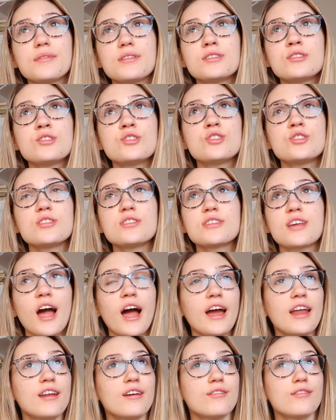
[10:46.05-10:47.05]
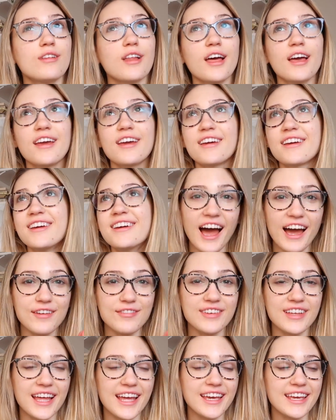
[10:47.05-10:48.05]
This is just kind of like, I
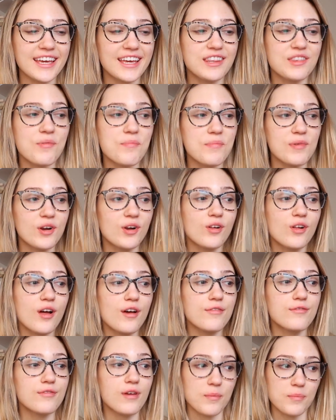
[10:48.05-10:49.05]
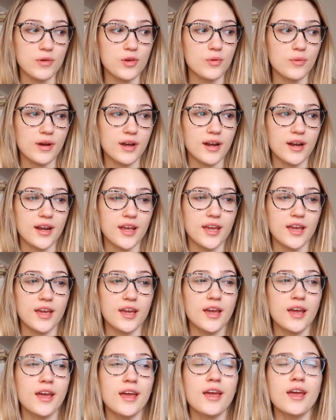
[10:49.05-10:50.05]
feel like in the middle of February,